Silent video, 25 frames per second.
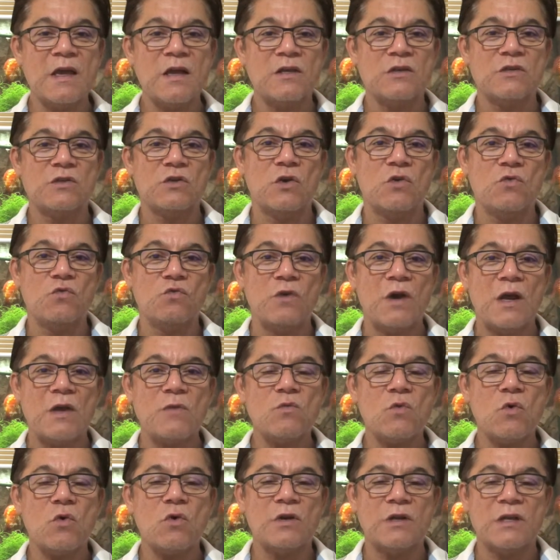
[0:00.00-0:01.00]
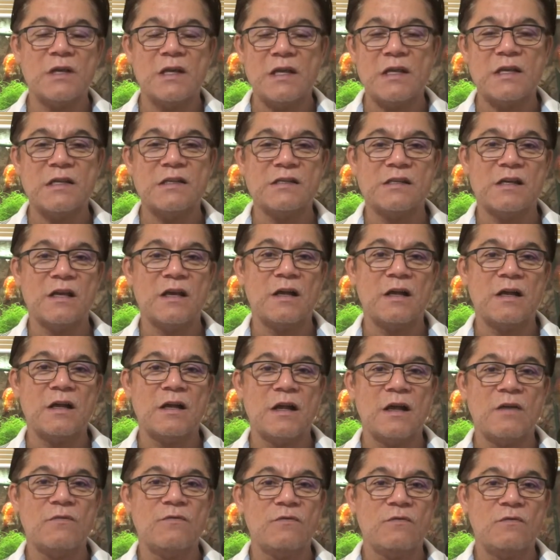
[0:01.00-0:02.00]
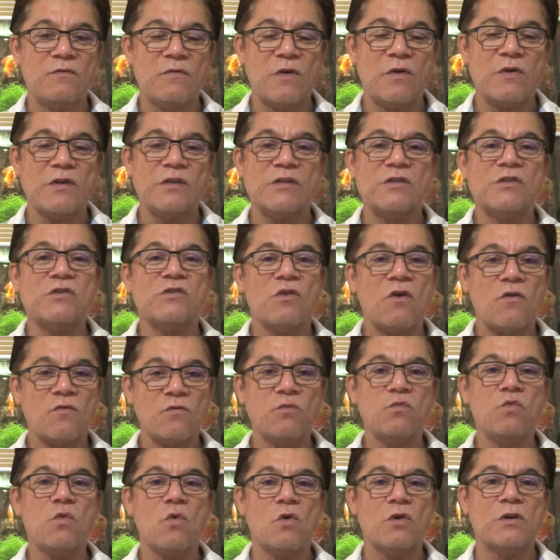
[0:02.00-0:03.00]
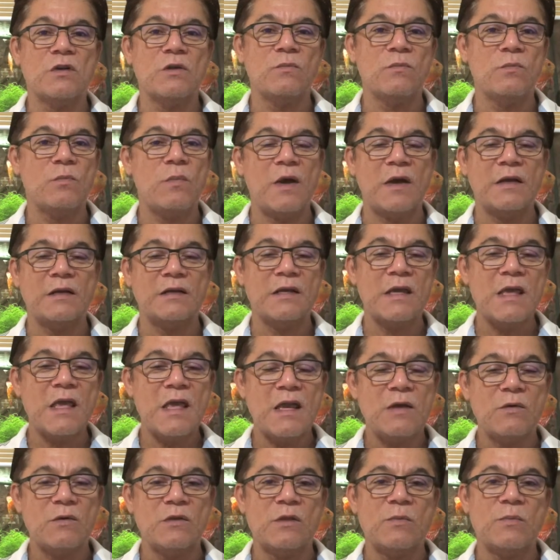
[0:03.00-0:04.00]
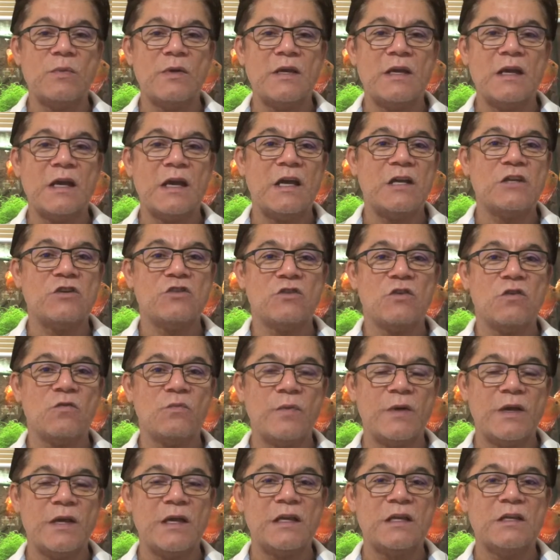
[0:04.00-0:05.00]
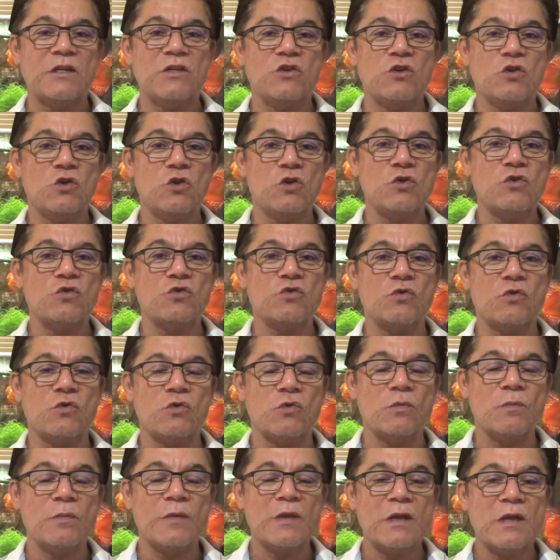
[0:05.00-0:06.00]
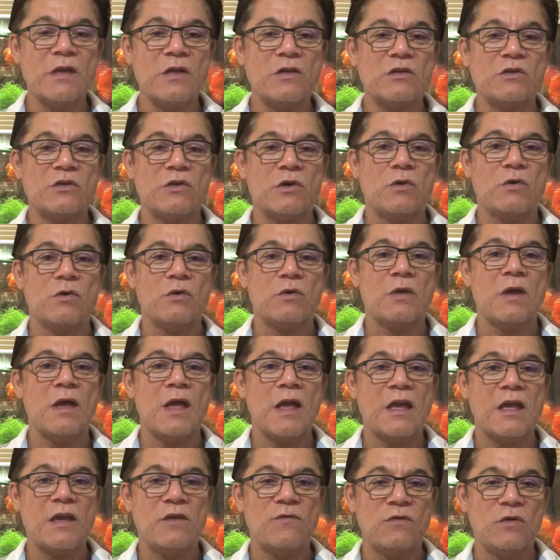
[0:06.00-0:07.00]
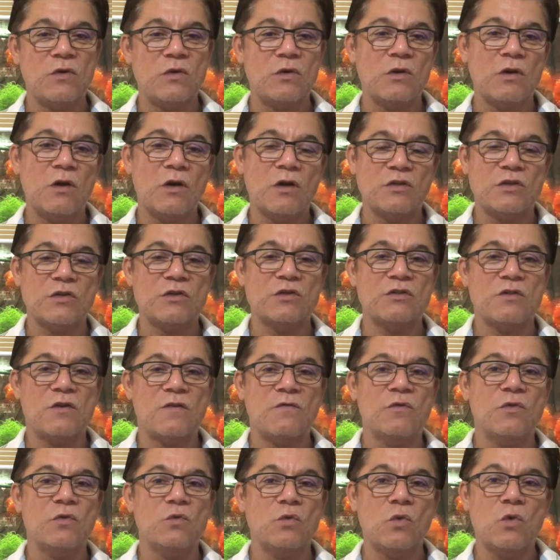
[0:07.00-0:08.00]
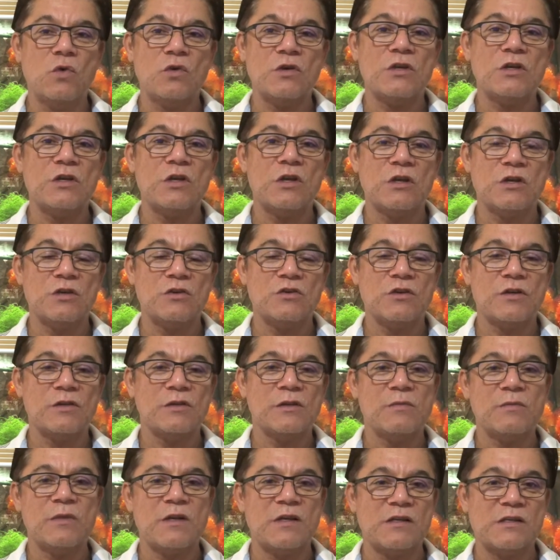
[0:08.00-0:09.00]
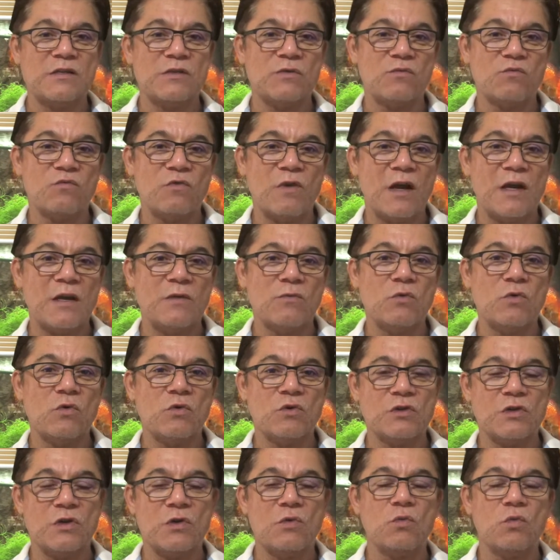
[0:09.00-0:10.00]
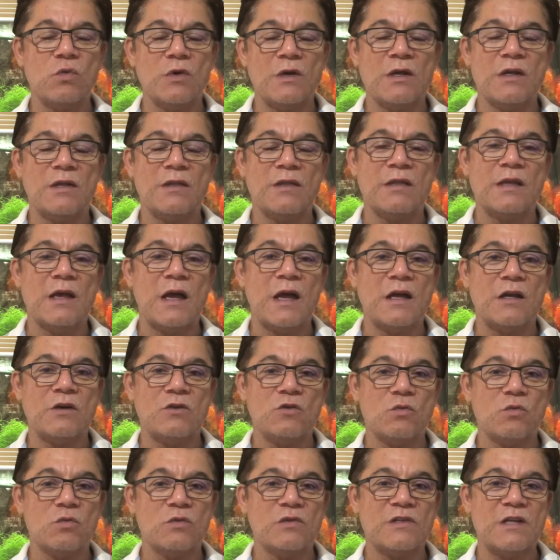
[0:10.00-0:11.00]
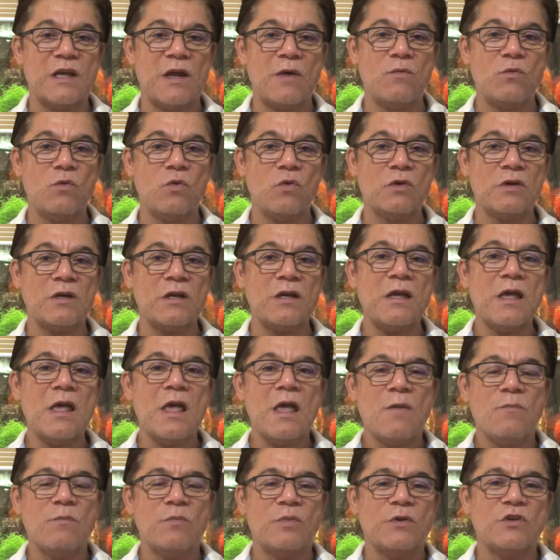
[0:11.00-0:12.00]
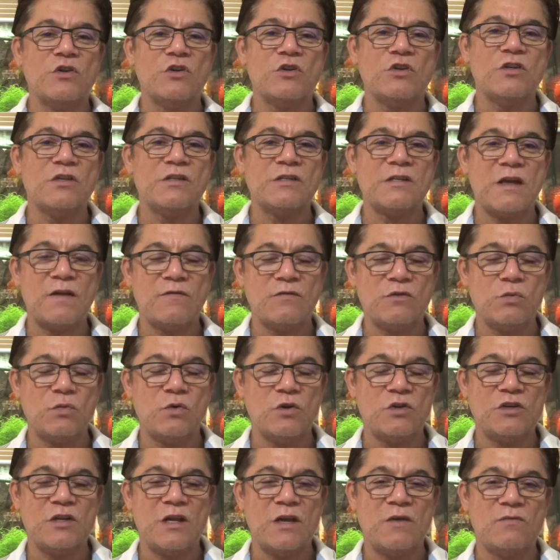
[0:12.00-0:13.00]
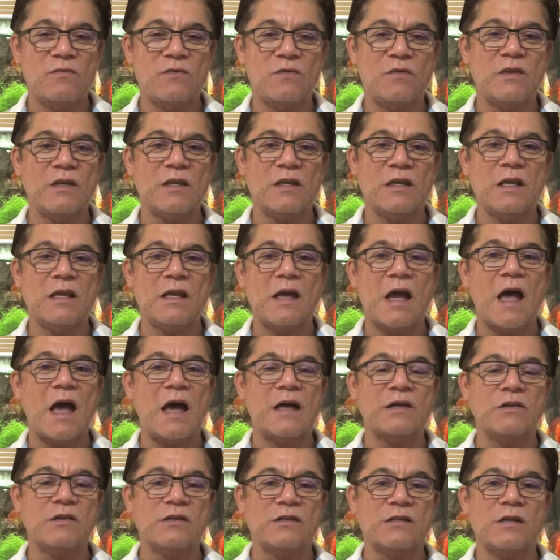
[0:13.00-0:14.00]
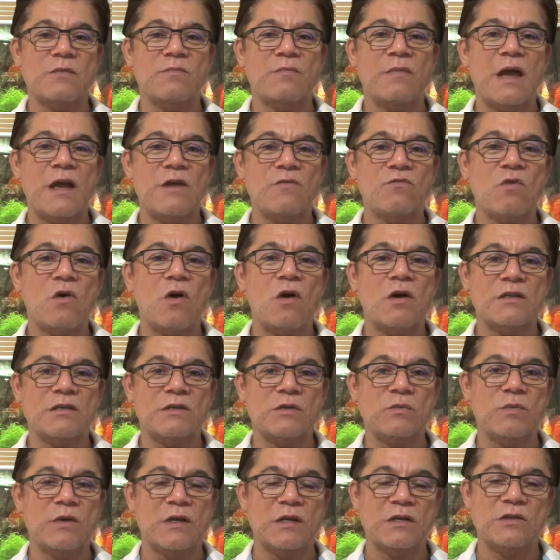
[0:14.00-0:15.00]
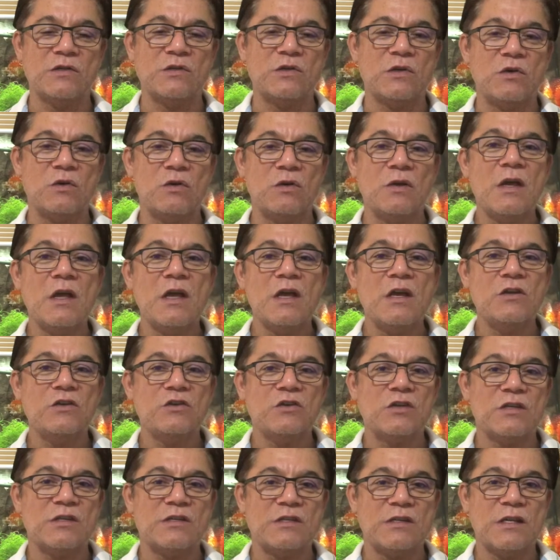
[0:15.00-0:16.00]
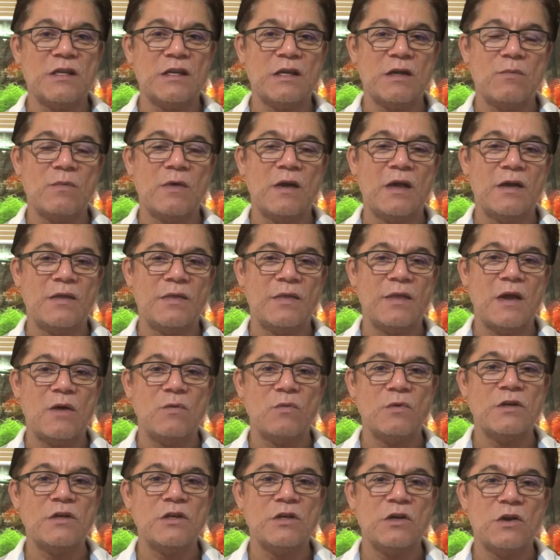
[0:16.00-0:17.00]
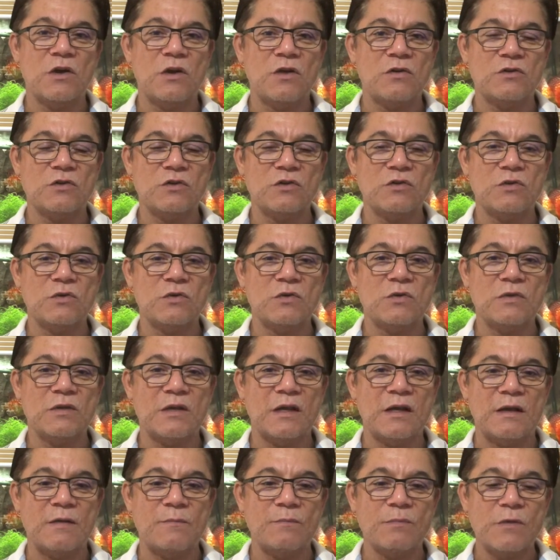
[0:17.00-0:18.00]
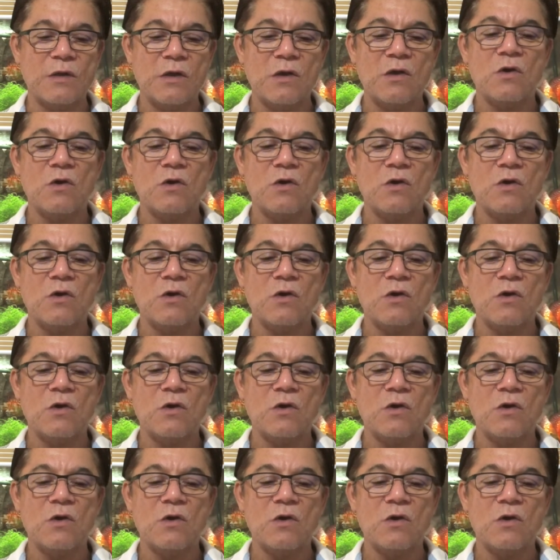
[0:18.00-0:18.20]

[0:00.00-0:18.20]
So rainwater is a very soft water, but with the pH of being neutral. So if you'd like to soften the water, you can generally mix some rainwater with normal tap water, but you just have to watch out for the hardness. It may rise a bit, so just think about that when you go to do that.